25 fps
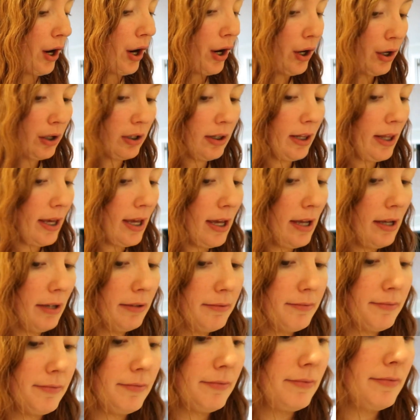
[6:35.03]
early
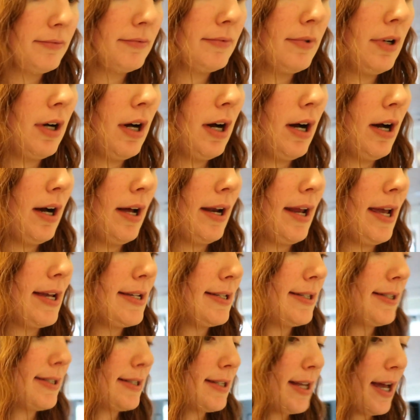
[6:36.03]
on
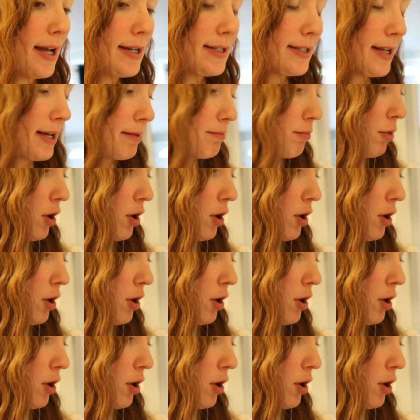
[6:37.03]
a Sunday